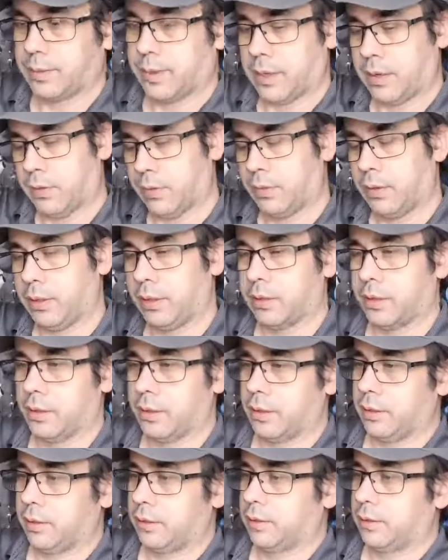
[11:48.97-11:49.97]
don't know what you
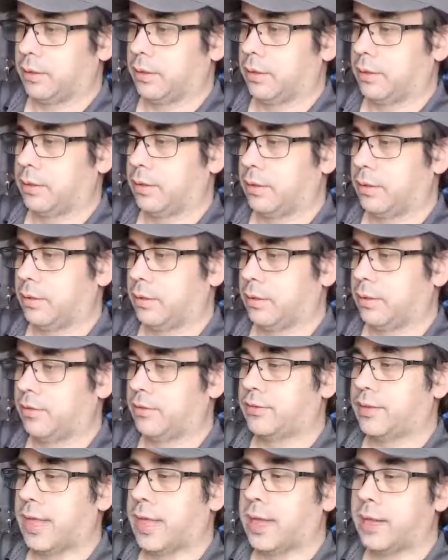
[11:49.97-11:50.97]
call it,
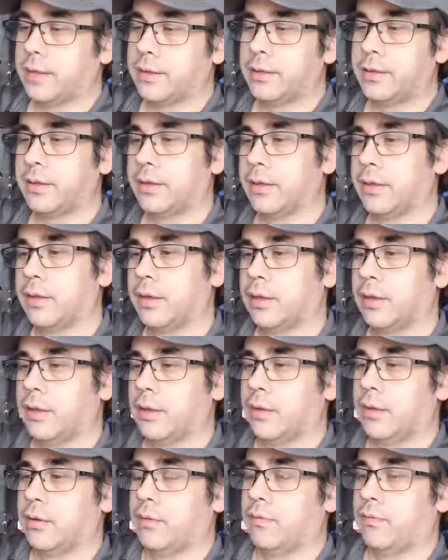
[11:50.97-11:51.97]
stand
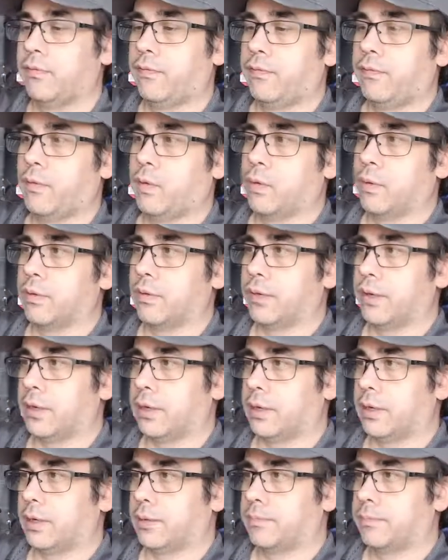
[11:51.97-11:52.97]
for
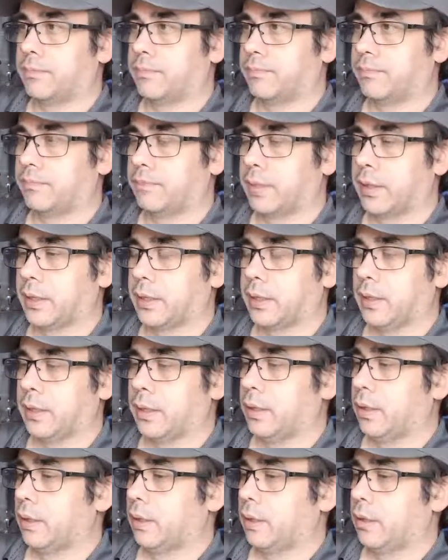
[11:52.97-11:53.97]
the
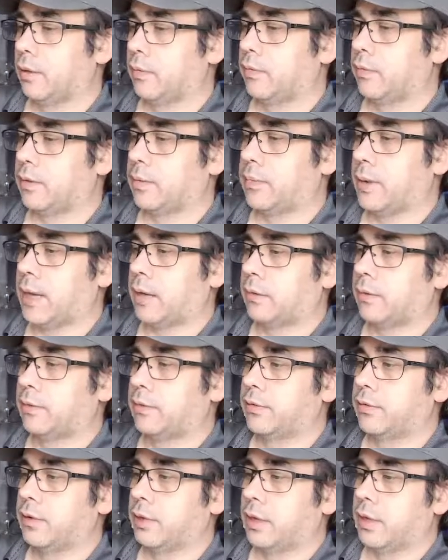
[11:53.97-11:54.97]

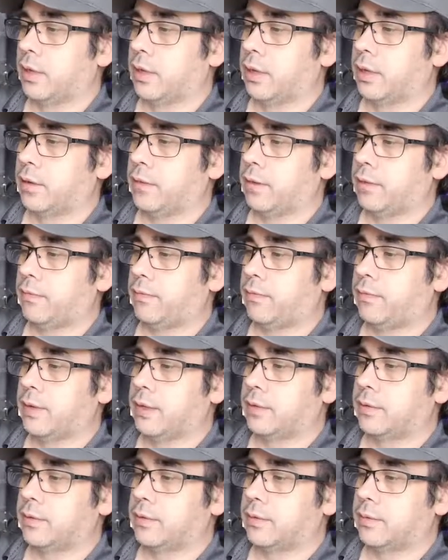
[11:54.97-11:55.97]
barrels. They
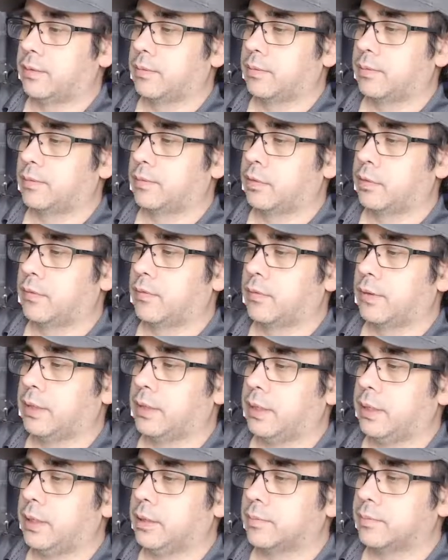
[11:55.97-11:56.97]
fit
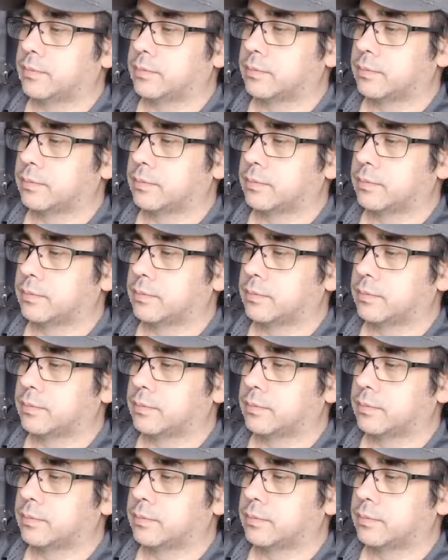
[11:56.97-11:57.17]
perfectly